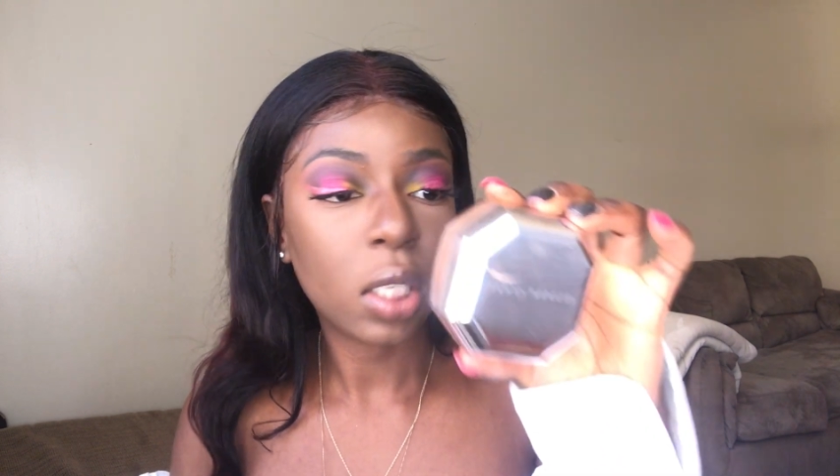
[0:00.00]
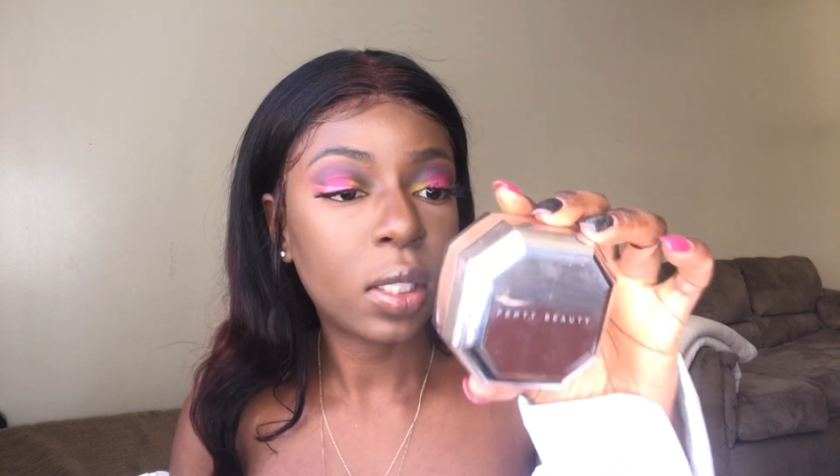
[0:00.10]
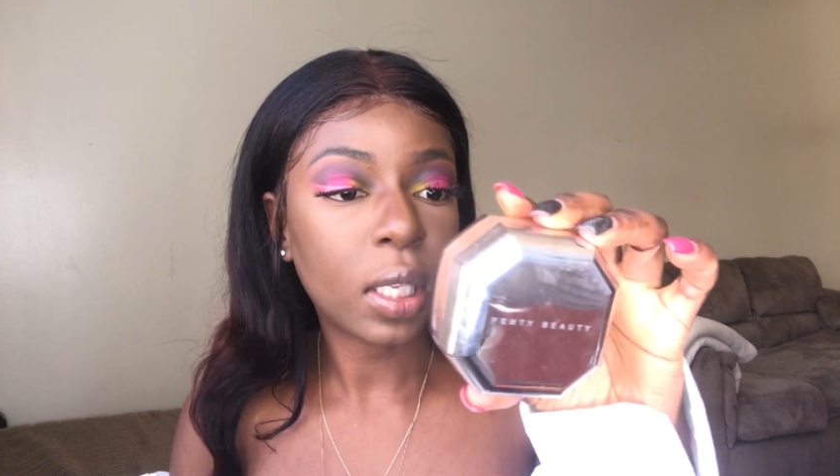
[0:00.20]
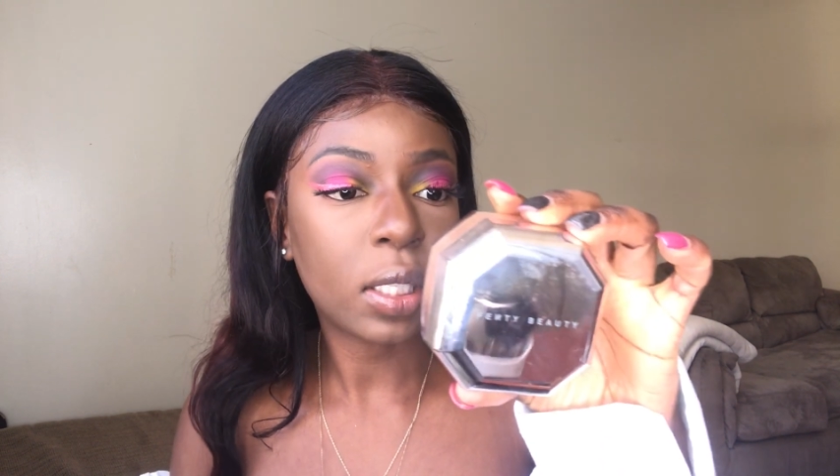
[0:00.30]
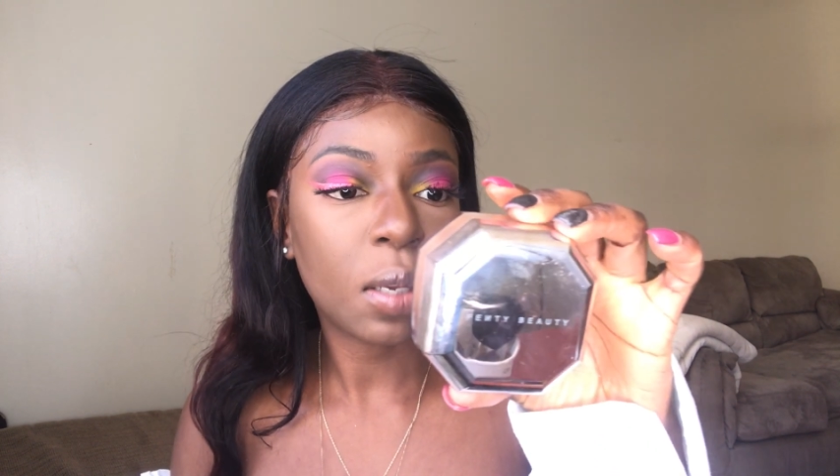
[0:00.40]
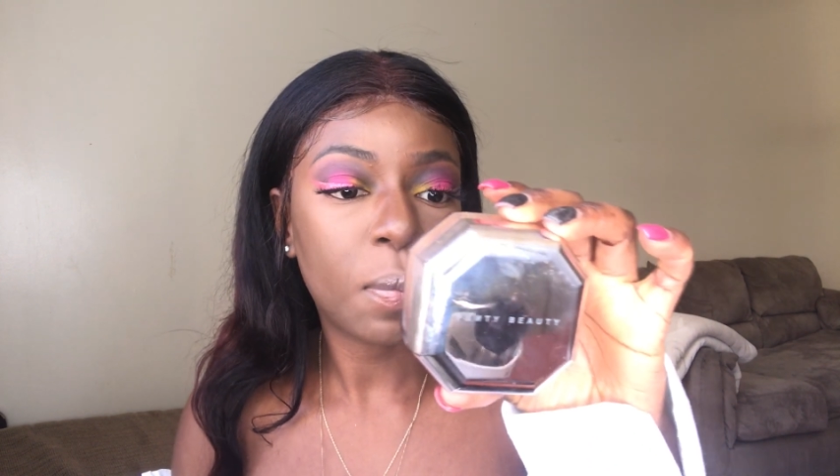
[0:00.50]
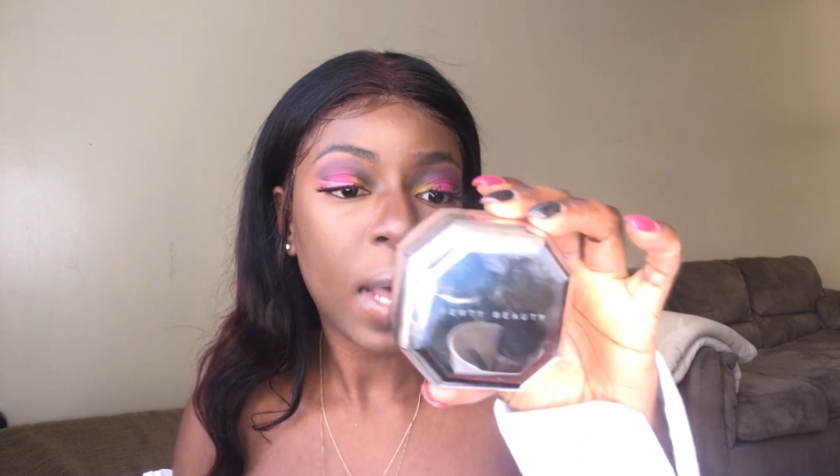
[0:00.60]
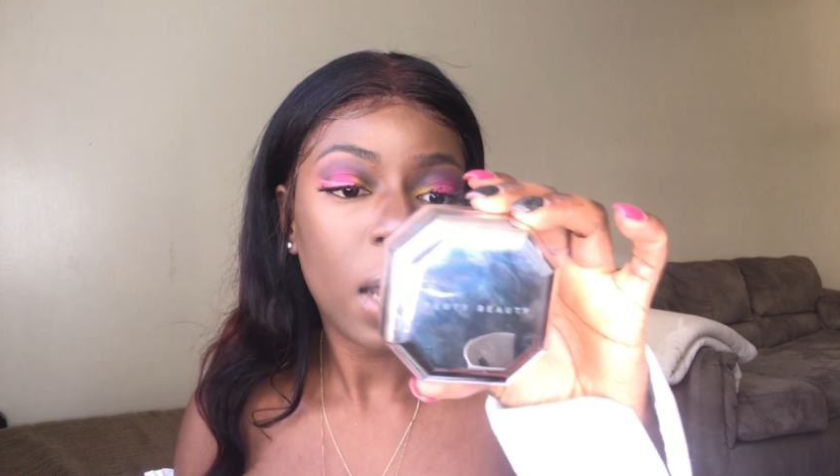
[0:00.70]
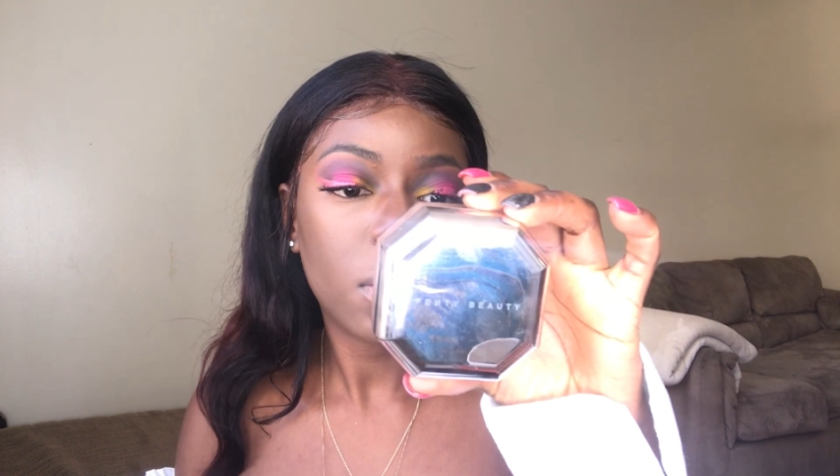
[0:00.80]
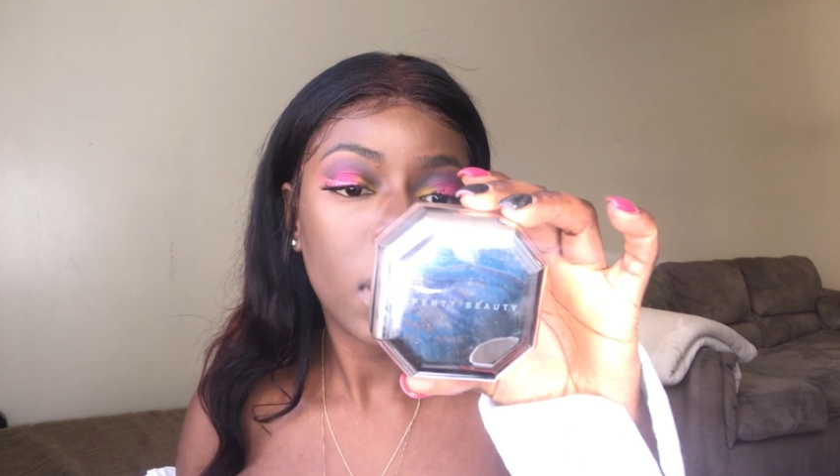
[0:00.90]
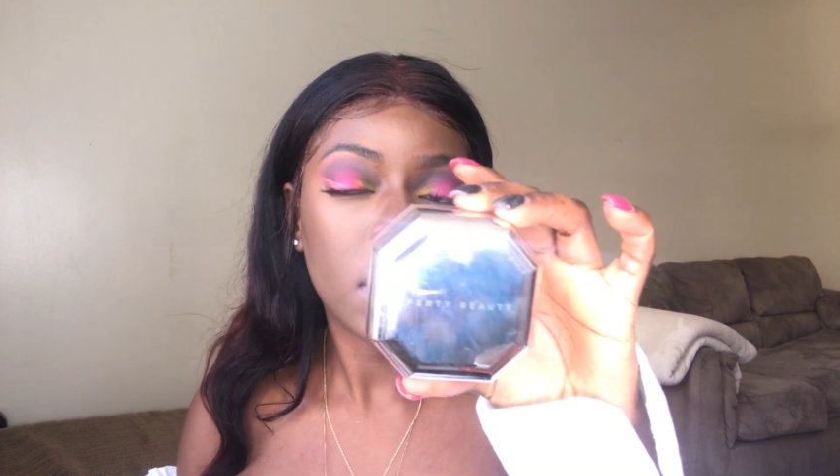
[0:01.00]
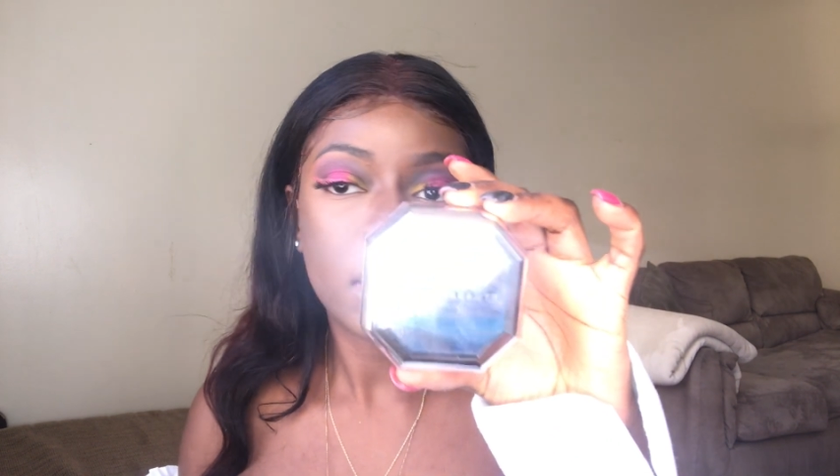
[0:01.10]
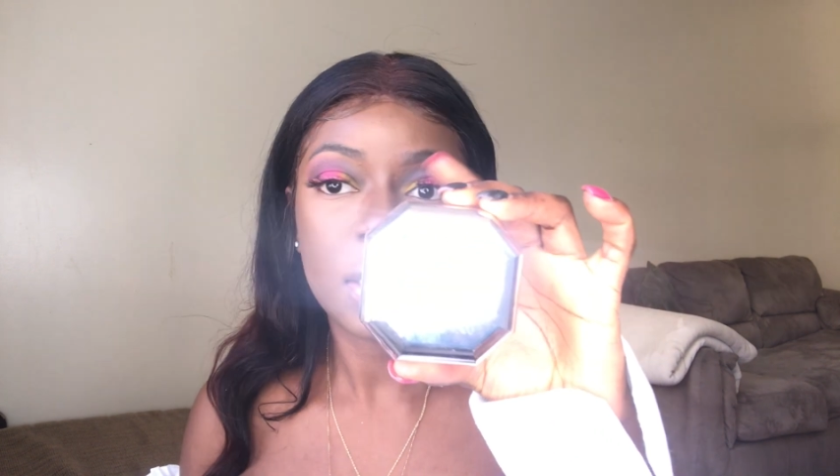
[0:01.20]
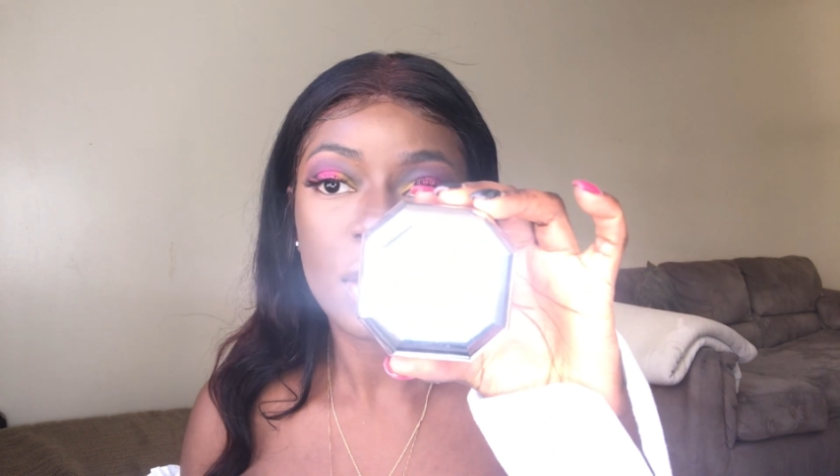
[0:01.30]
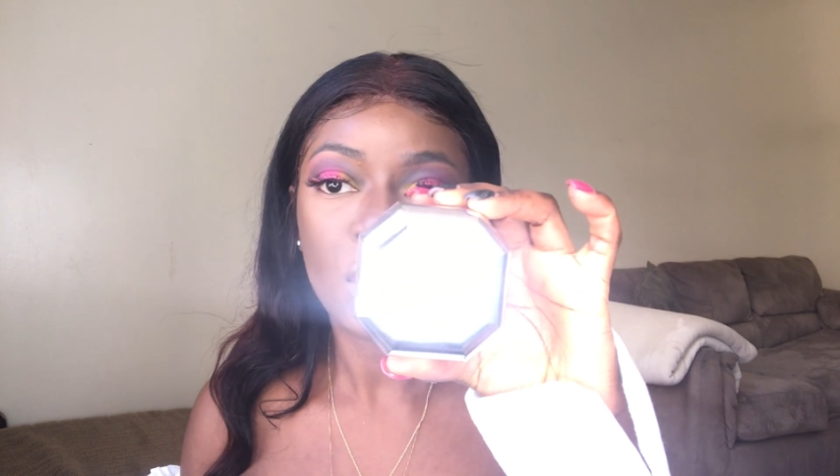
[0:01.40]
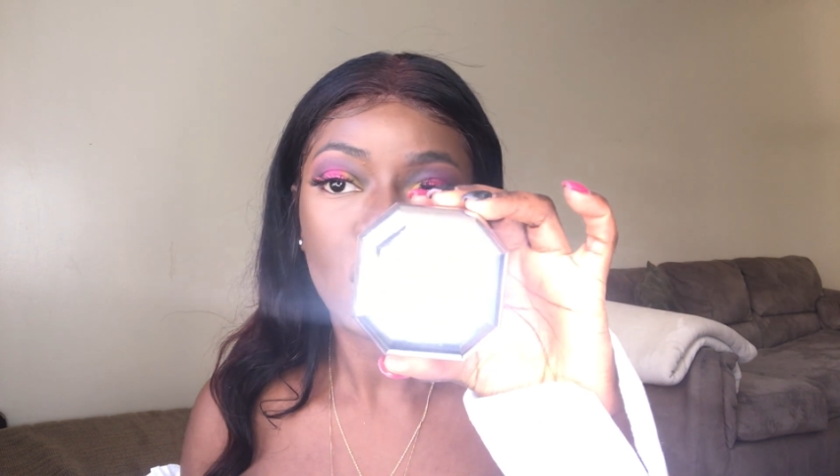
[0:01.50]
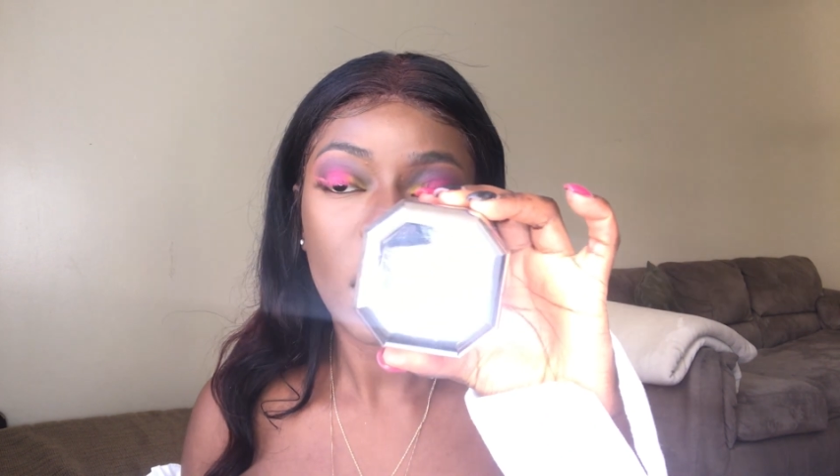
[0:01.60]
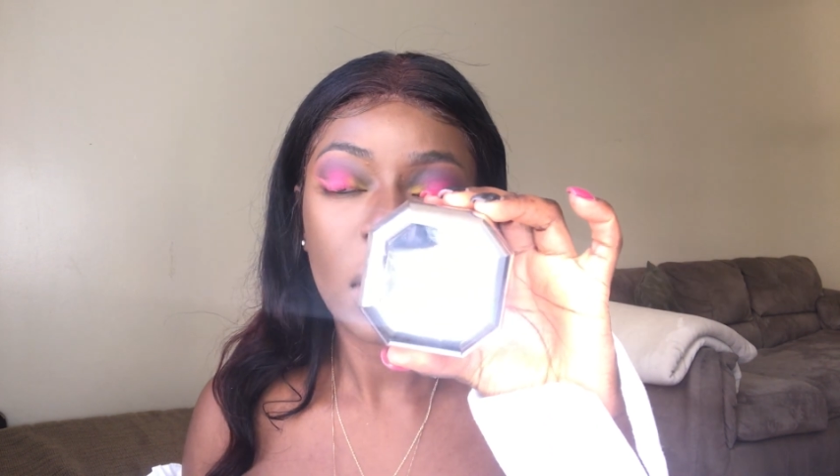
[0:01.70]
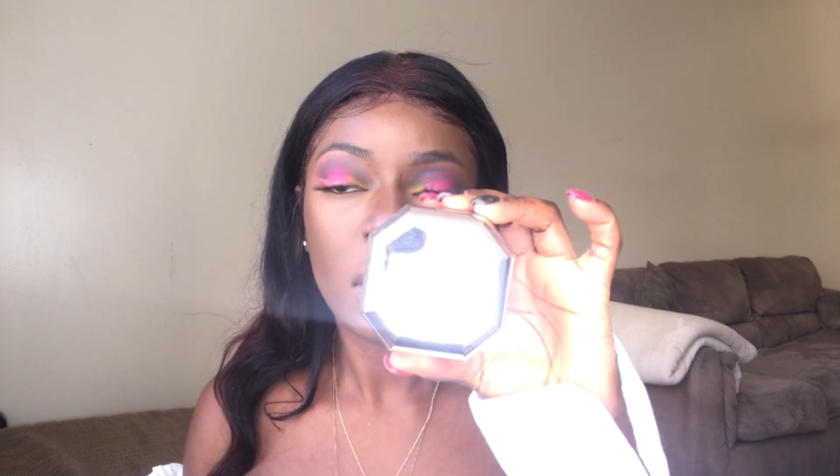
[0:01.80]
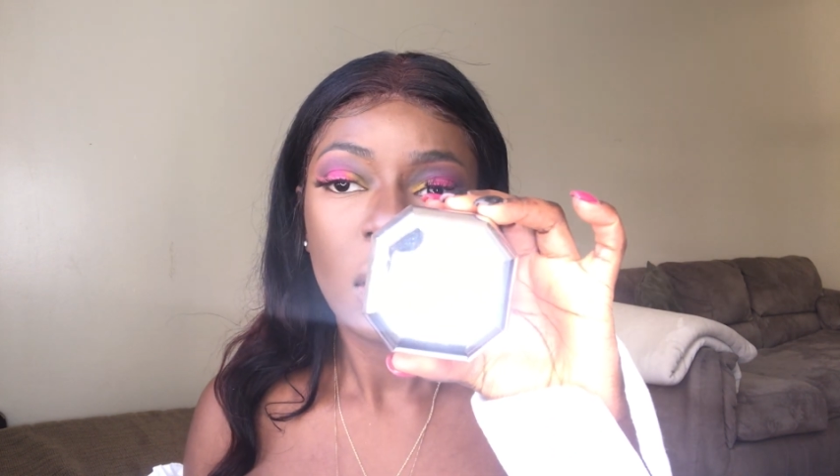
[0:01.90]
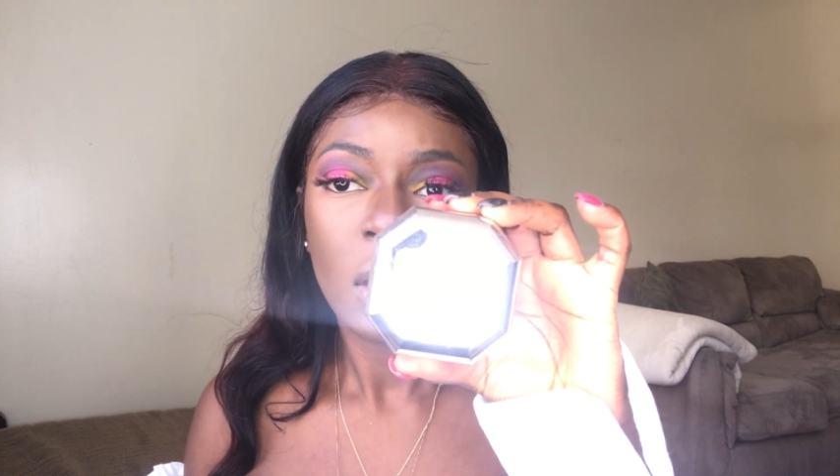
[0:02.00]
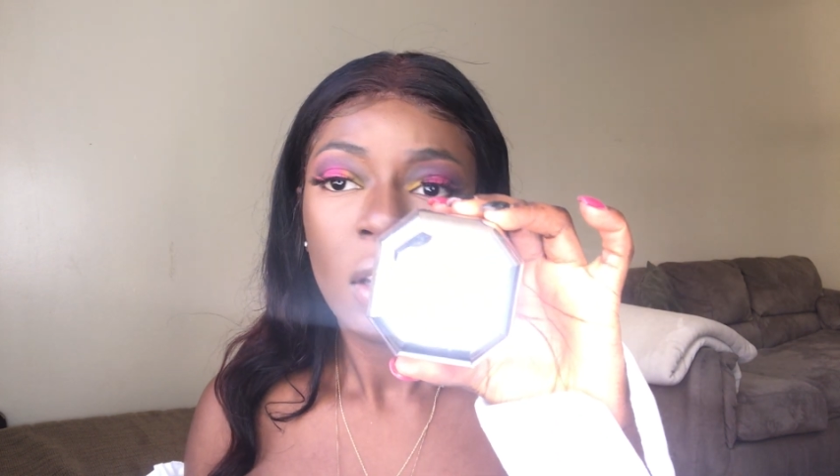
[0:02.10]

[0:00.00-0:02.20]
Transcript: setting powder, and this is in the shade